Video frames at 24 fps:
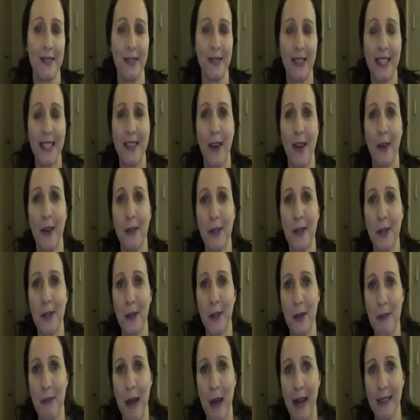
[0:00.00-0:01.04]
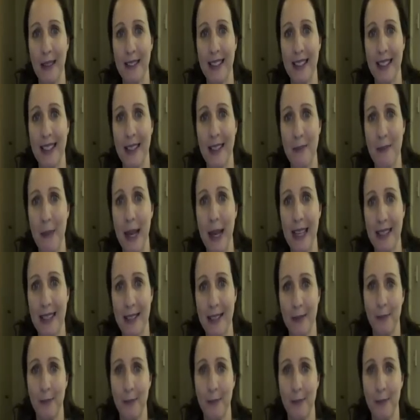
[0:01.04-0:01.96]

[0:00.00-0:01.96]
which I will talk about in a bit.